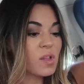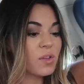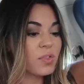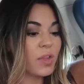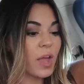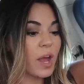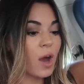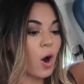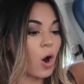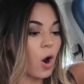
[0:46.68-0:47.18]

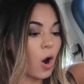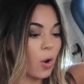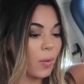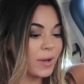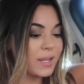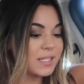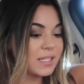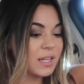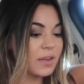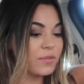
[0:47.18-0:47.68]
They
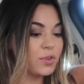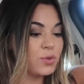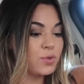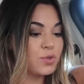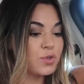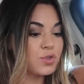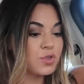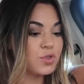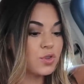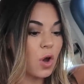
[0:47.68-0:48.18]
always give
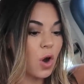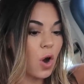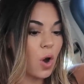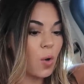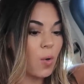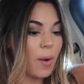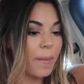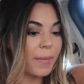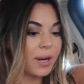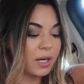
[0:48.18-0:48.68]
you
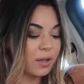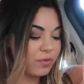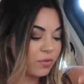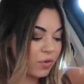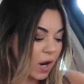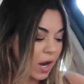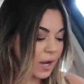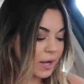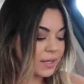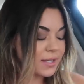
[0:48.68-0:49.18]
so many
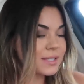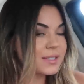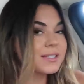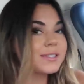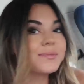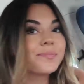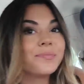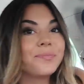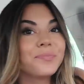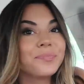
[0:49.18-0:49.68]

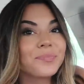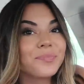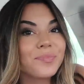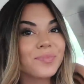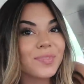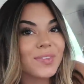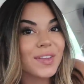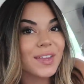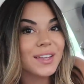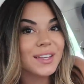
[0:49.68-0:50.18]
fries.
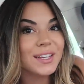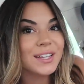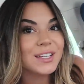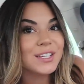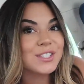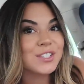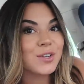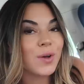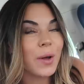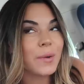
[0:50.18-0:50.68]

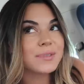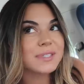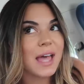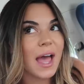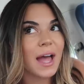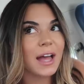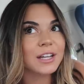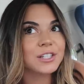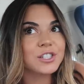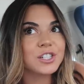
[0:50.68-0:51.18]
So I was
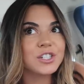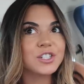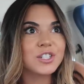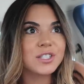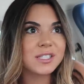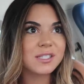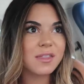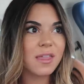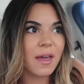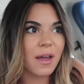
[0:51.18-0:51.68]
actually
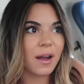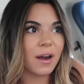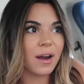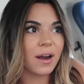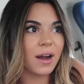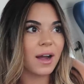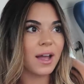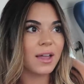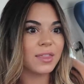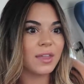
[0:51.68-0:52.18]
just
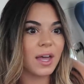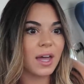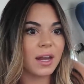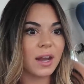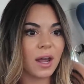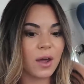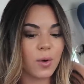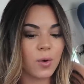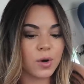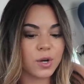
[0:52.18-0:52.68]
there and
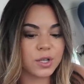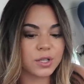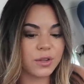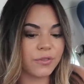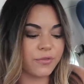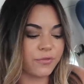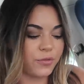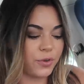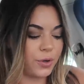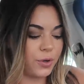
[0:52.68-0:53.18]
then I ordered
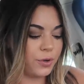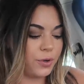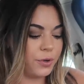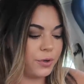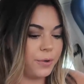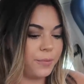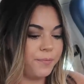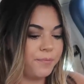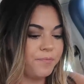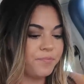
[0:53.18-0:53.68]
the
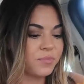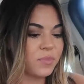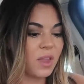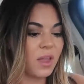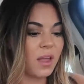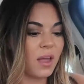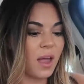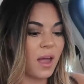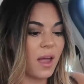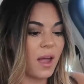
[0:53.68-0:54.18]
food
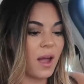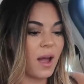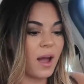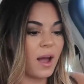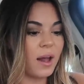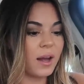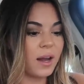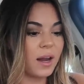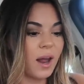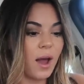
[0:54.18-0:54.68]

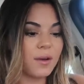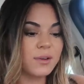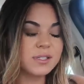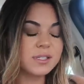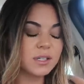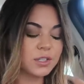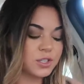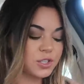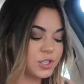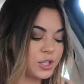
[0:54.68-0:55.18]
and I
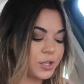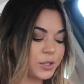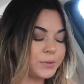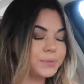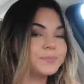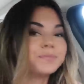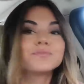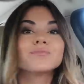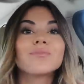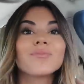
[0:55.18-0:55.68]
was like,
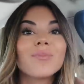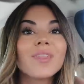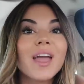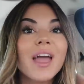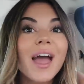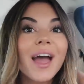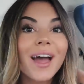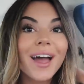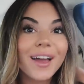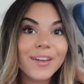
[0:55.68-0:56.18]
shoot,
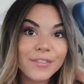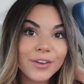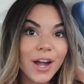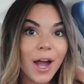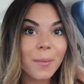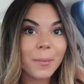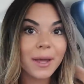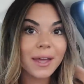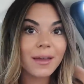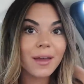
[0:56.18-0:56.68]

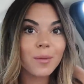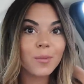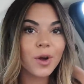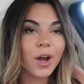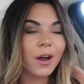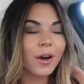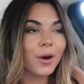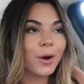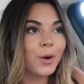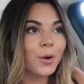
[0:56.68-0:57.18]
forgot my
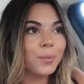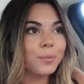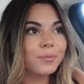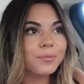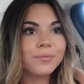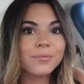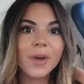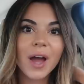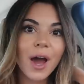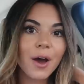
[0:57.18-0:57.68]
camera at
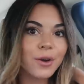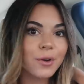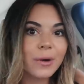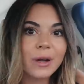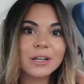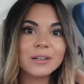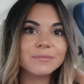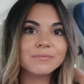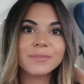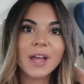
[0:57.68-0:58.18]
home. How
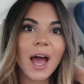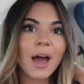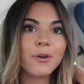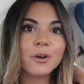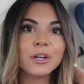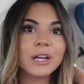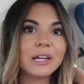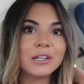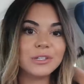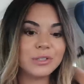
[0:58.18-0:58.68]
did
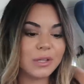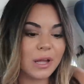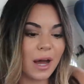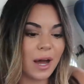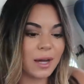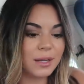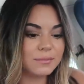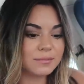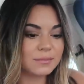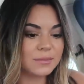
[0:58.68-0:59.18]
I do
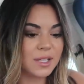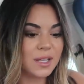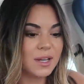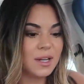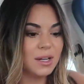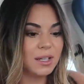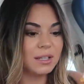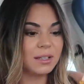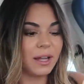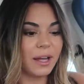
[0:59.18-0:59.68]
that?
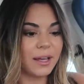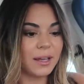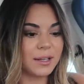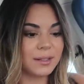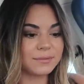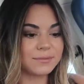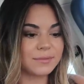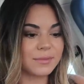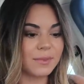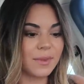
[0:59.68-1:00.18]

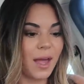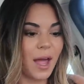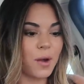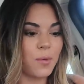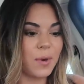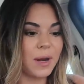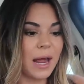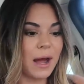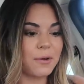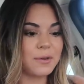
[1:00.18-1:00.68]
Like, I
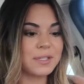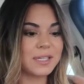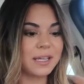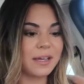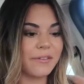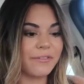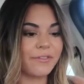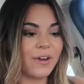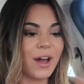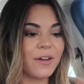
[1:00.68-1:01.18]
went out to
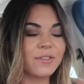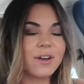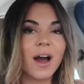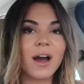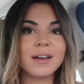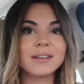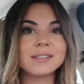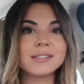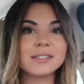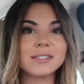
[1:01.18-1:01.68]
get Five
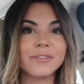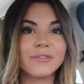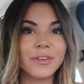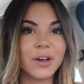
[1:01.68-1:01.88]
Guys to